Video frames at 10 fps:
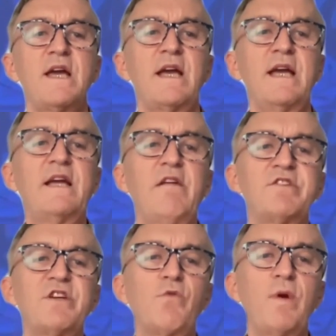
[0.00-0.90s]

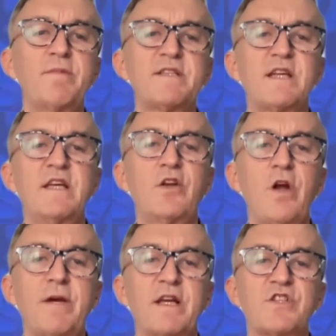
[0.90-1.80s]
Encouraging women's
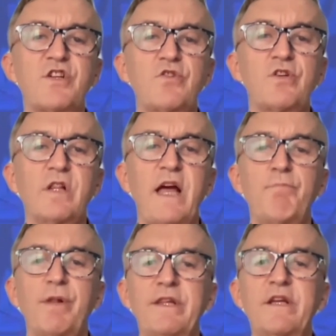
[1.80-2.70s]
economic, social, and
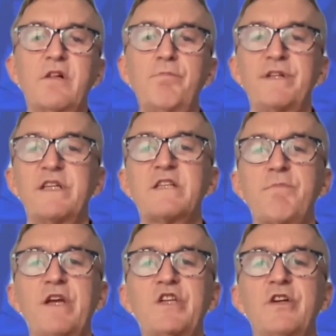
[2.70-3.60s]
political
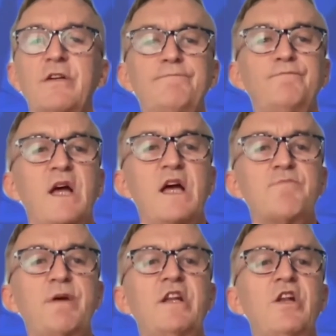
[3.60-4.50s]
participation has
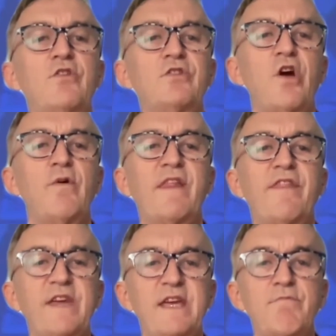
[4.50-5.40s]
been an ongoing
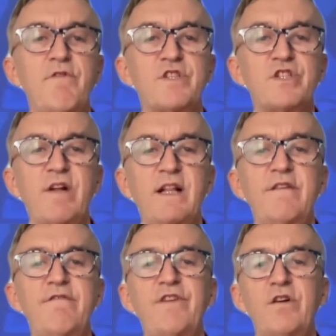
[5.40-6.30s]
theme of
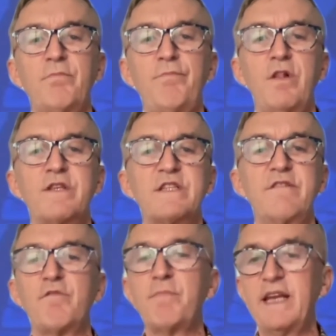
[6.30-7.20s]
Australian foreign policy
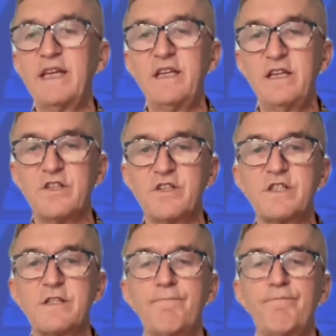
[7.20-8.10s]
for many
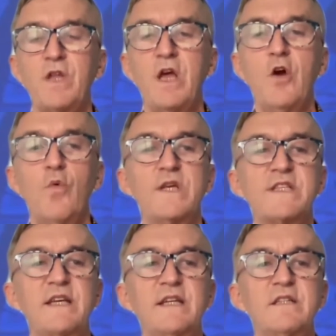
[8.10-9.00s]
years. We
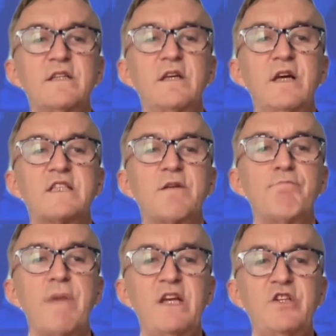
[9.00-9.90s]
see it as a
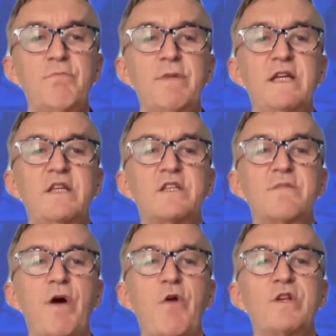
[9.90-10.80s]
major means
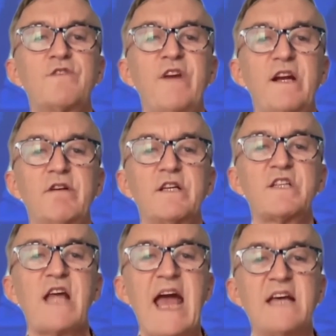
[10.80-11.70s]
by which
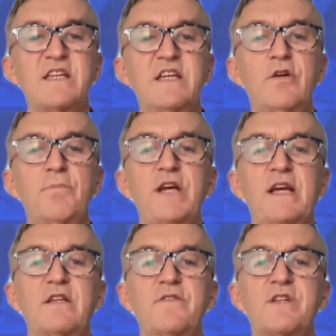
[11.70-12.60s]
various ASEAN
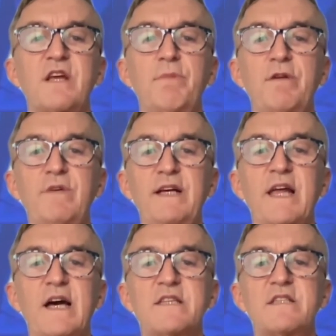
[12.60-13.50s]
objectives can be
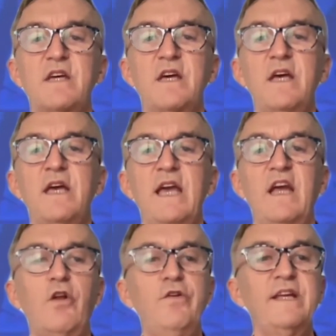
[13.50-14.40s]
realized,
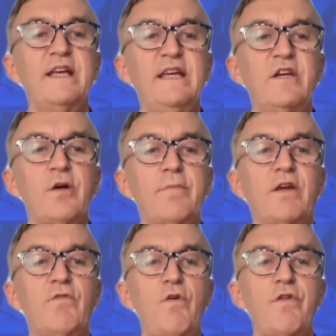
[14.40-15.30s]
including economic
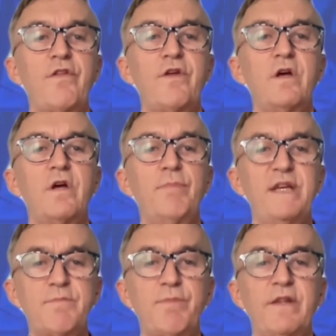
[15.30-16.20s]
growth,
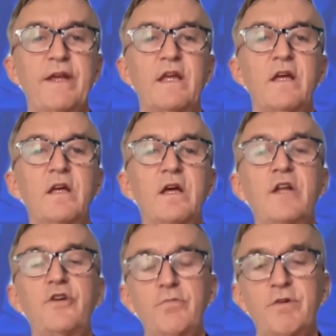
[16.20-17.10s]
peace building,
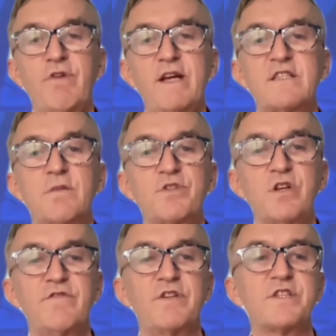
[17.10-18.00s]
and human rights
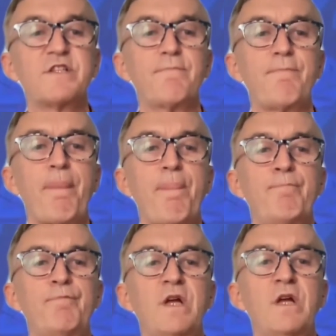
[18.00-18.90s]
observance.
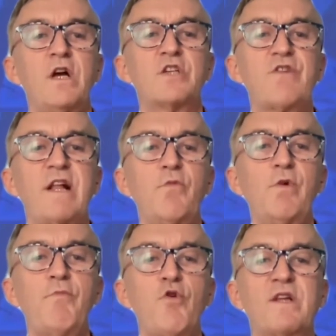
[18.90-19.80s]
Australia will
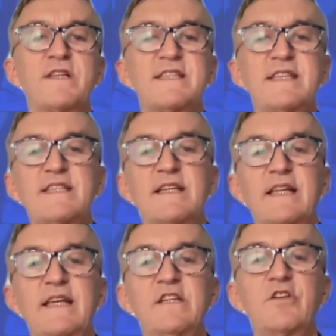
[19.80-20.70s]
more
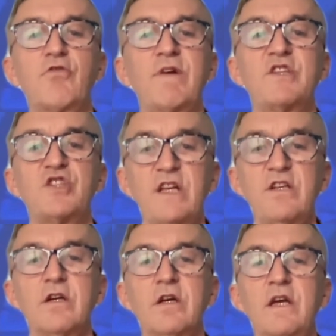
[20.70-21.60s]
consistently integrate
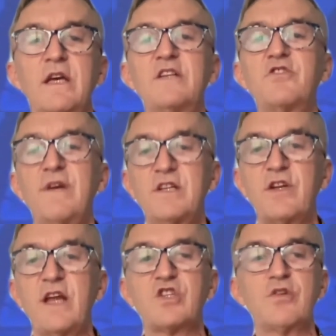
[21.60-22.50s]
gender into
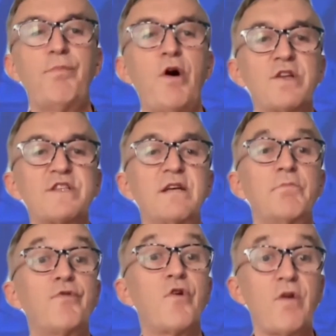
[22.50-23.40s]
international policy and
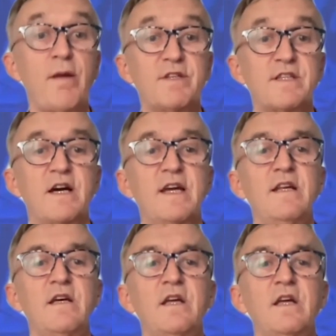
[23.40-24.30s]
program
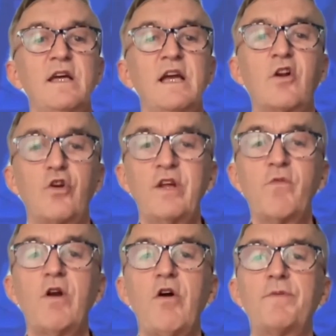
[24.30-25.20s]
design, including
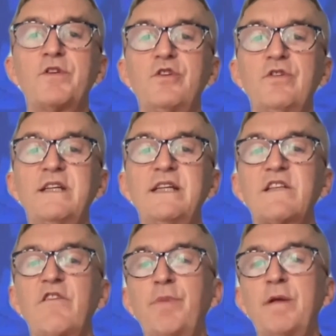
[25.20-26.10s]
where opportunities
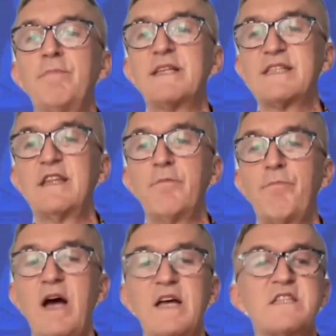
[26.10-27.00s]
have been missed in the
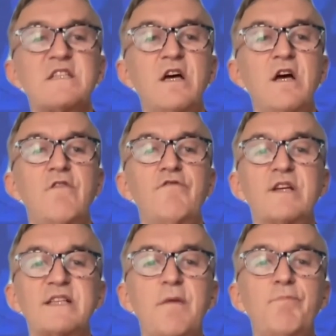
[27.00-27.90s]
past, for
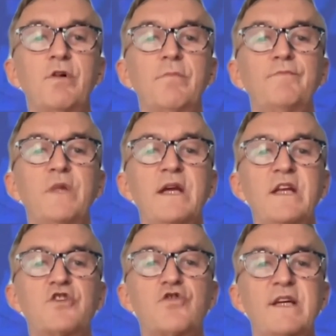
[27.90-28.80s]
example, in
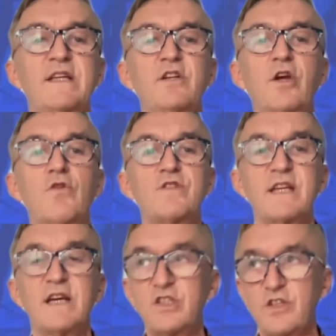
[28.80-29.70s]
trade
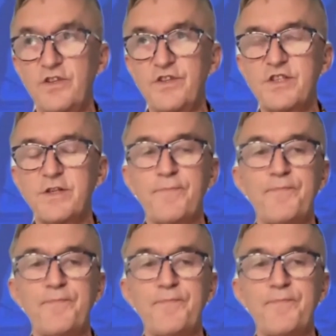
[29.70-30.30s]
negotiations.